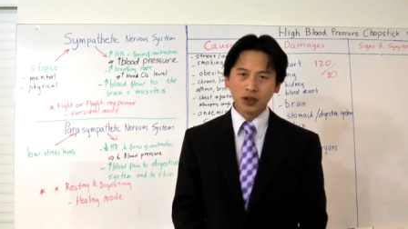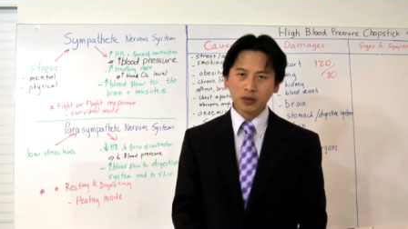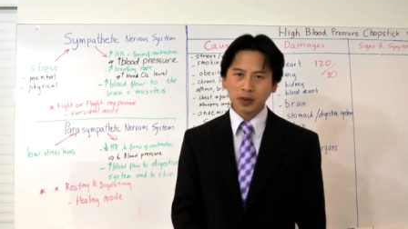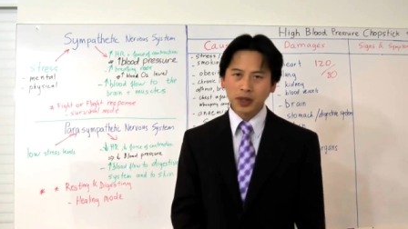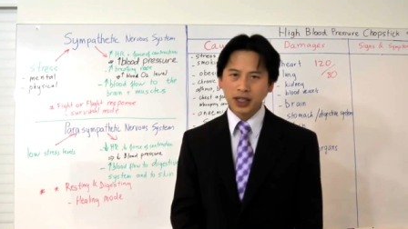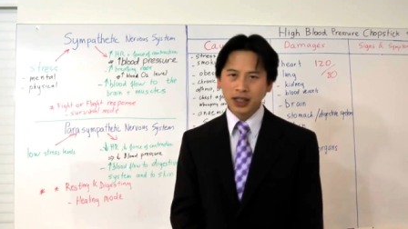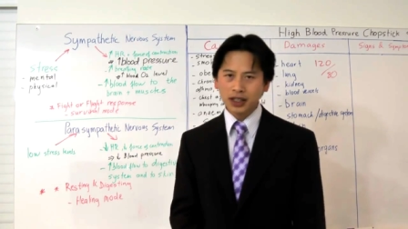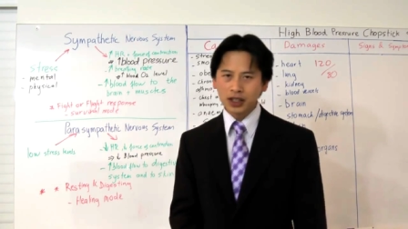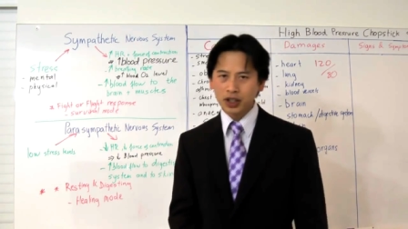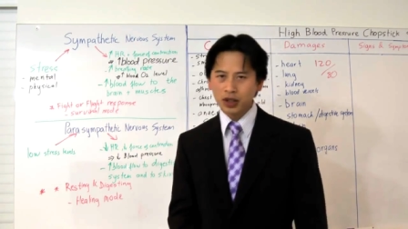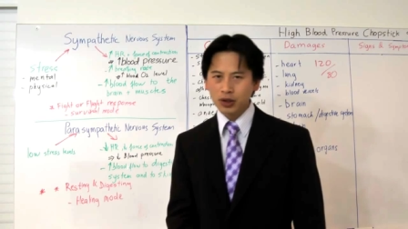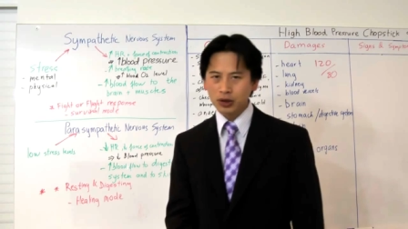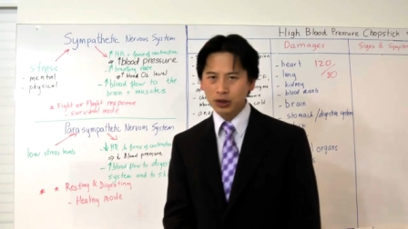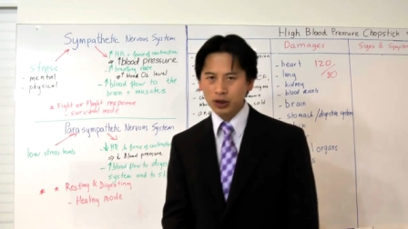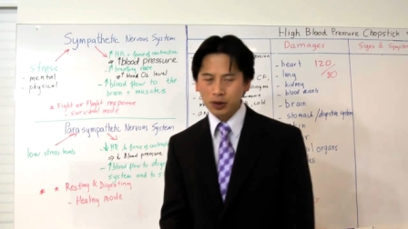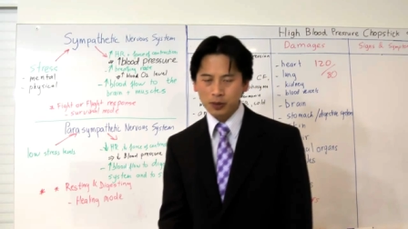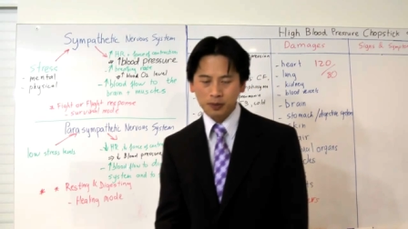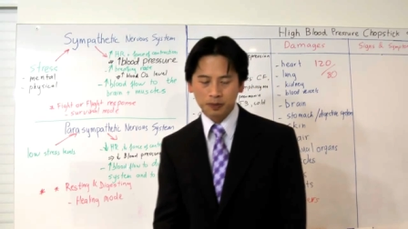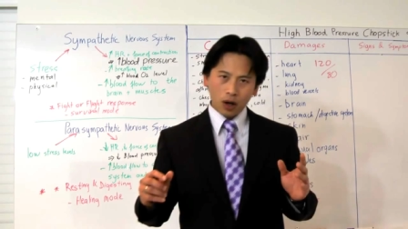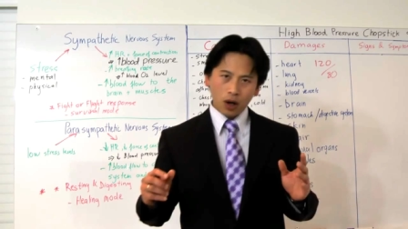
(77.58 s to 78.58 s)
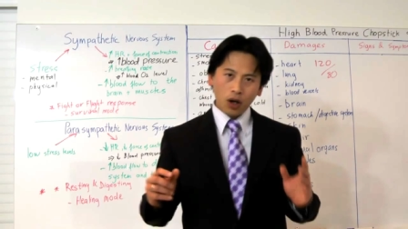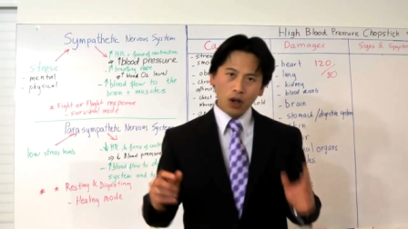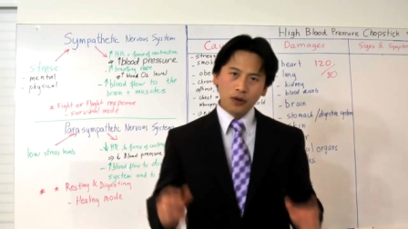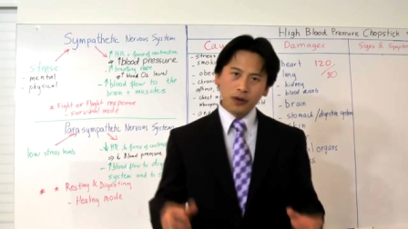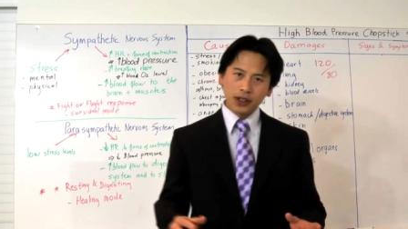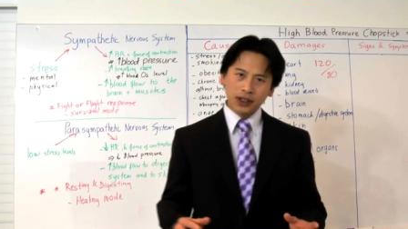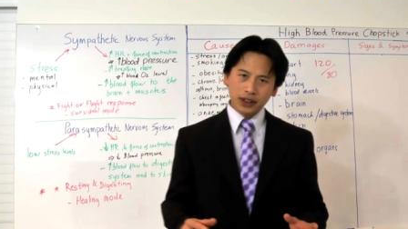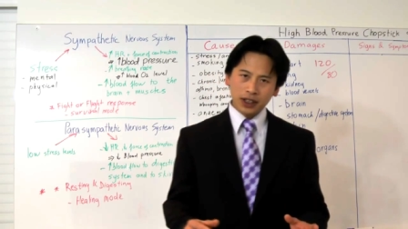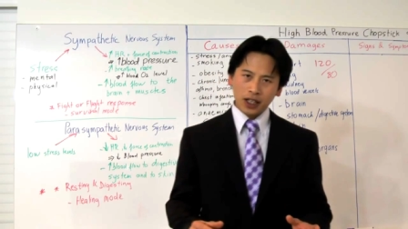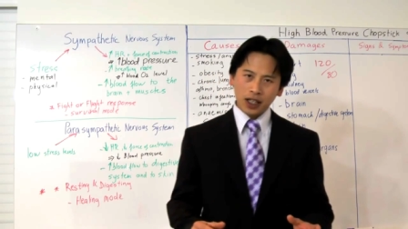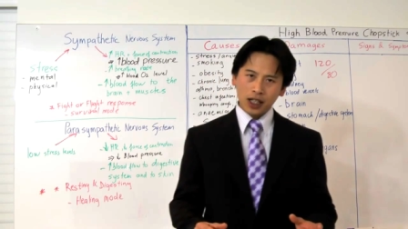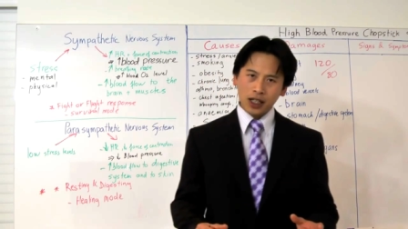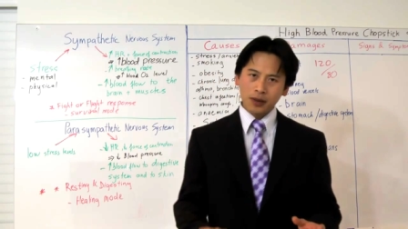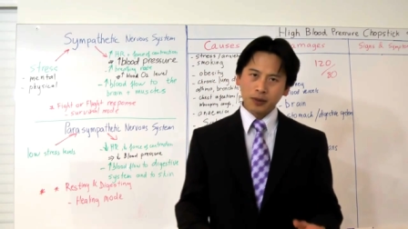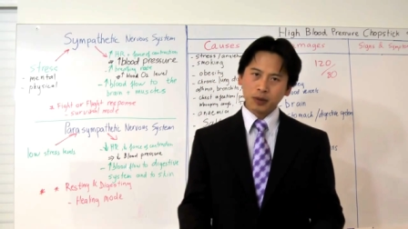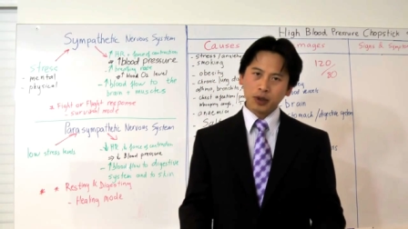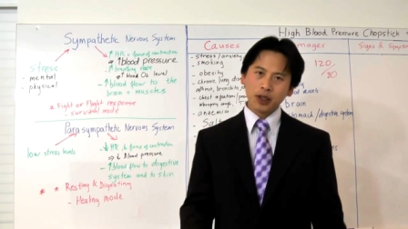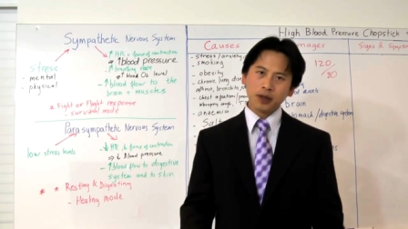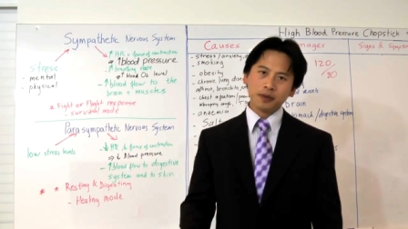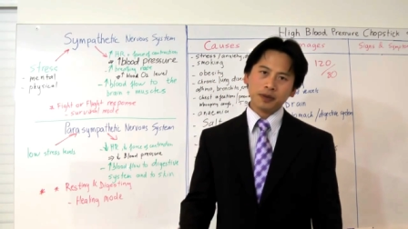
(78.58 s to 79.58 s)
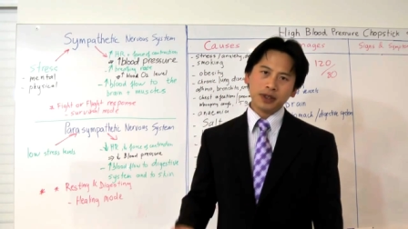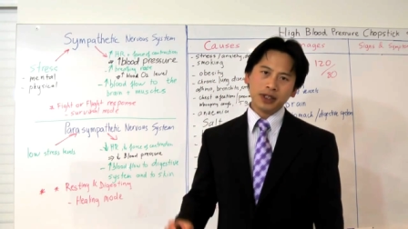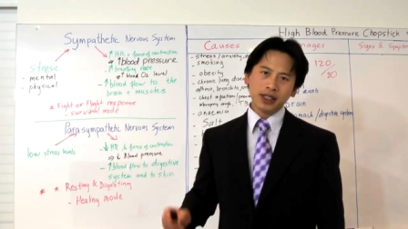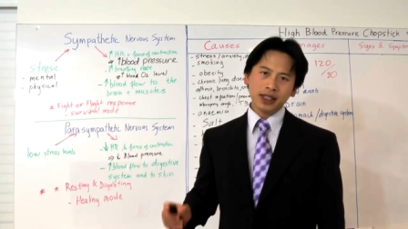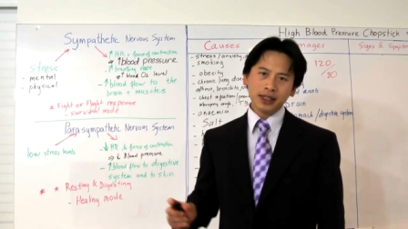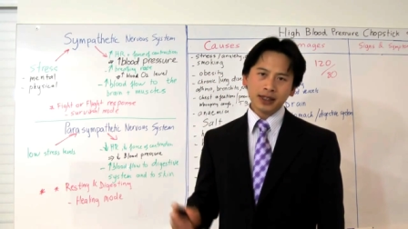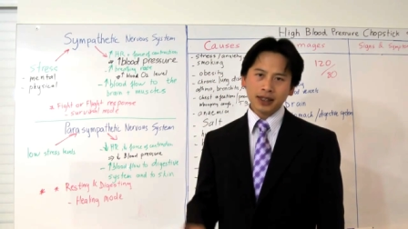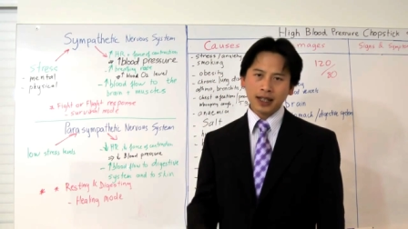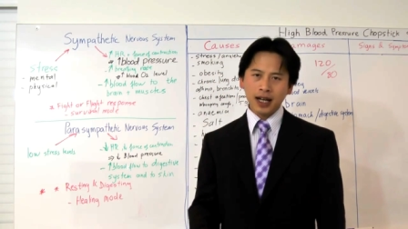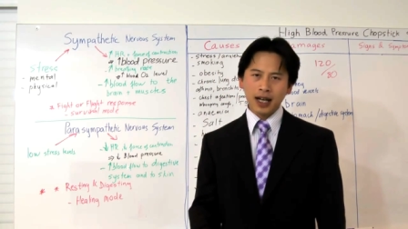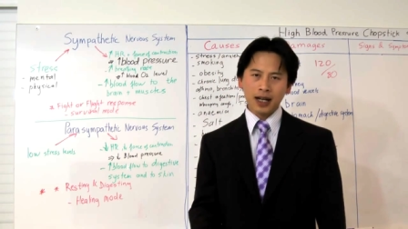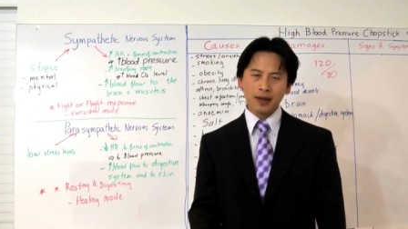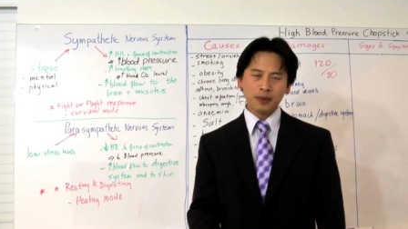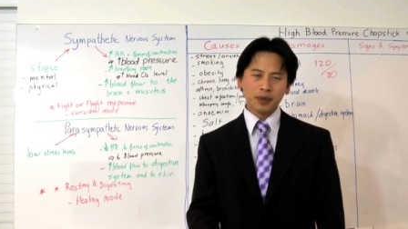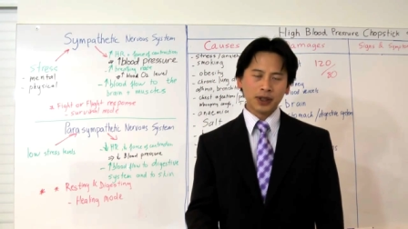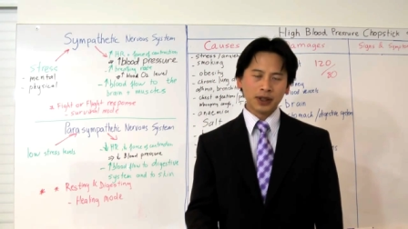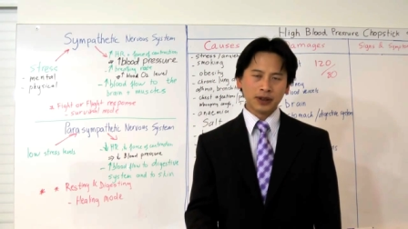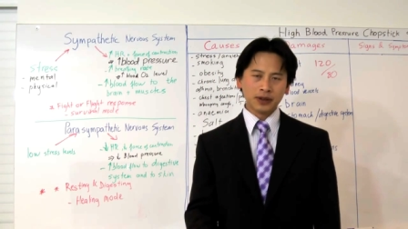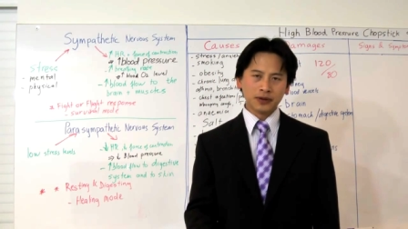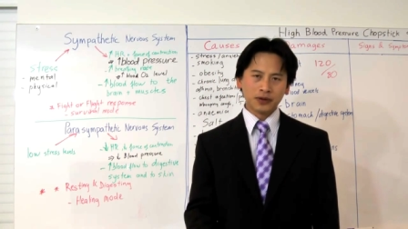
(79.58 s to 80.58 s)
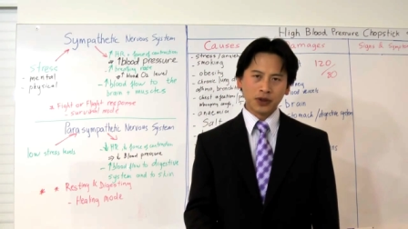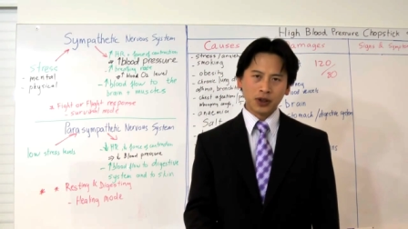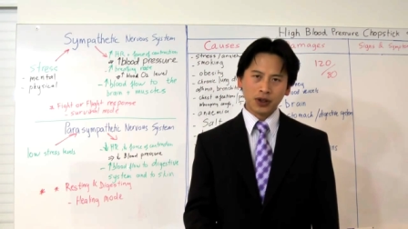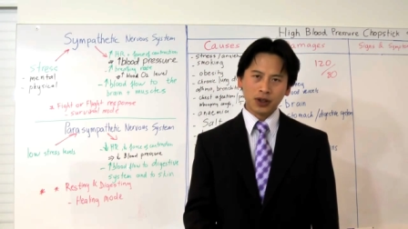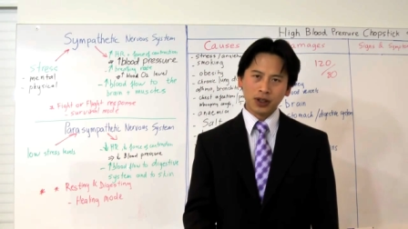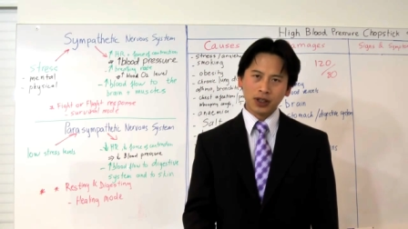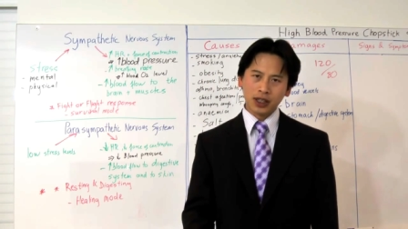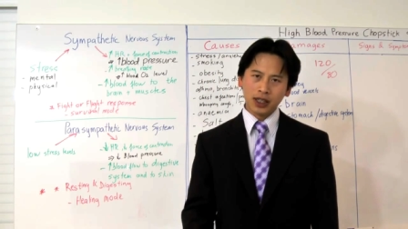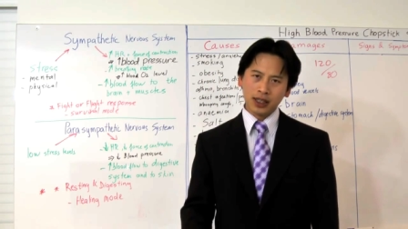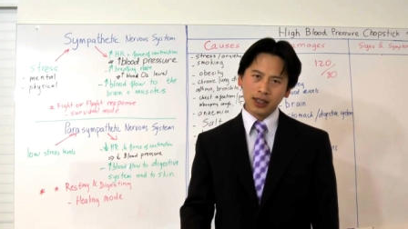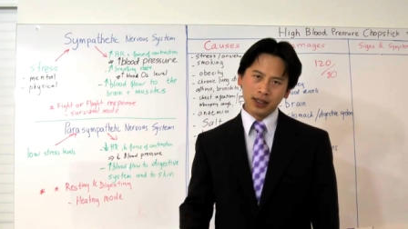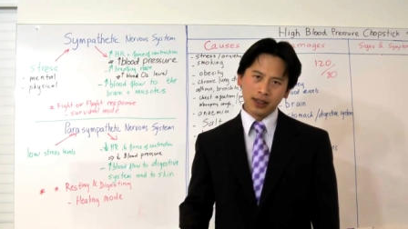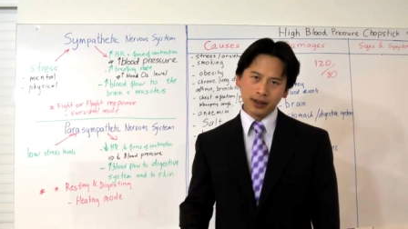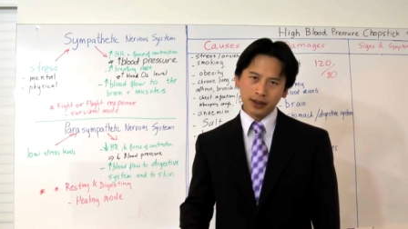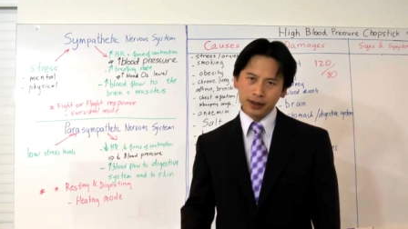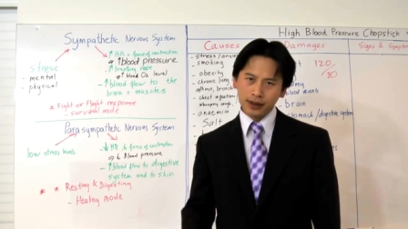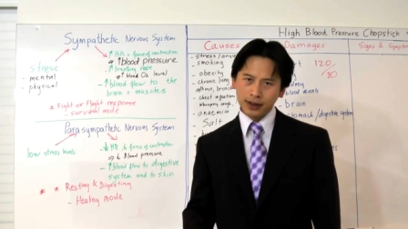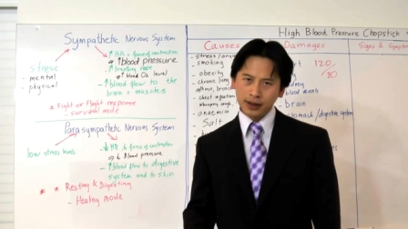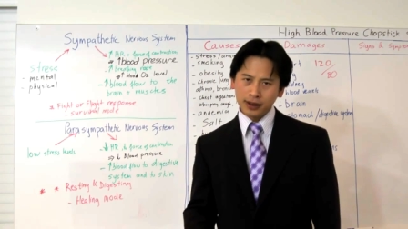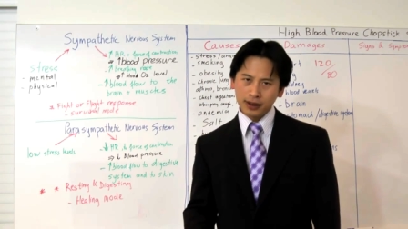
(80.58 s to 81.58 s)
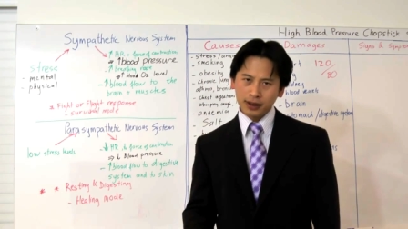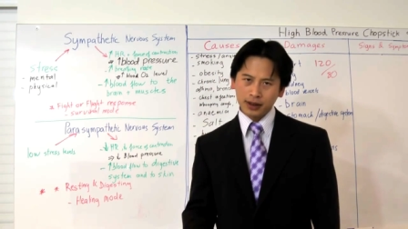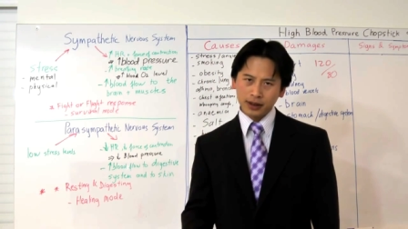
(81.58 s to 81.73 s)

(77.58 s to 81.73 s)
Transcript: not being used over time, if this happened for a long,